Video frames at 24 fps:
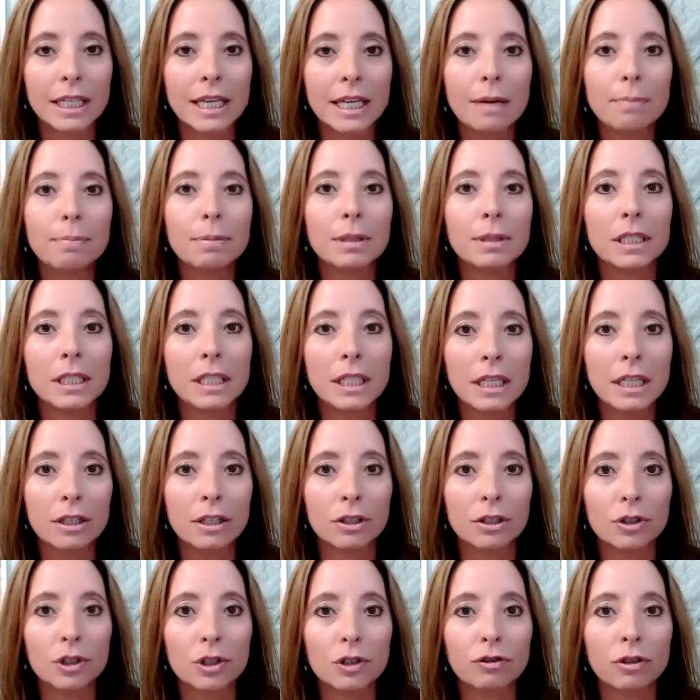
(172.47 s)
keep the
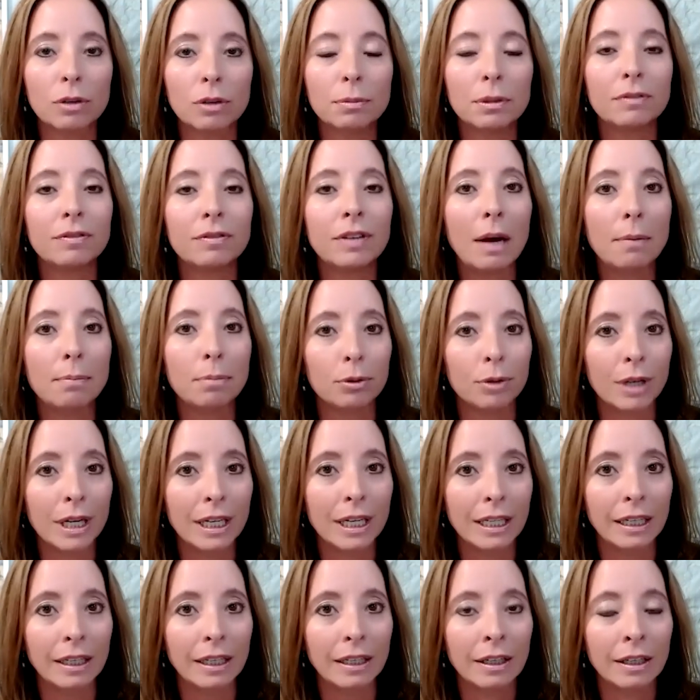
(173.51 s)
tears from
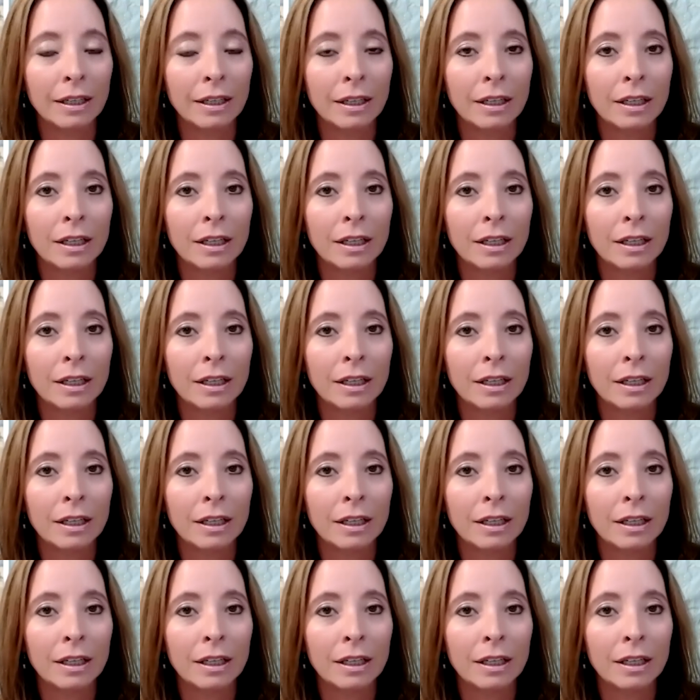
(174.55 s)
evaporating.